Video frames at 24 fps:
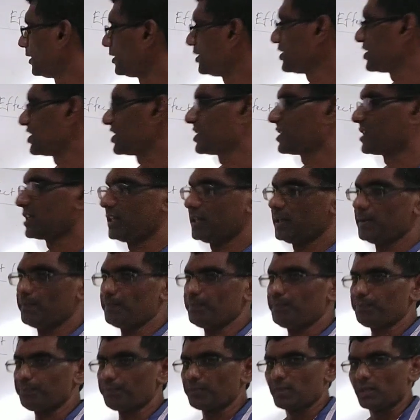this is
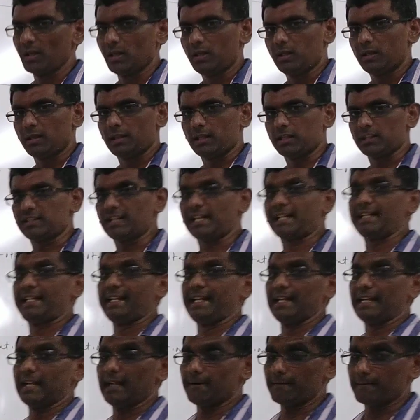the
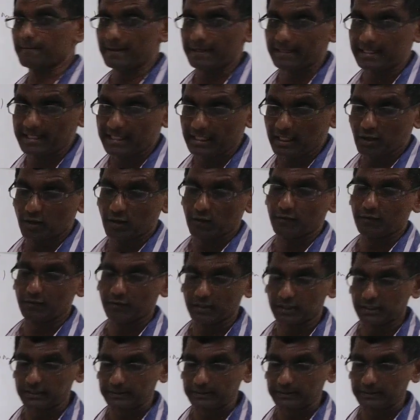setting of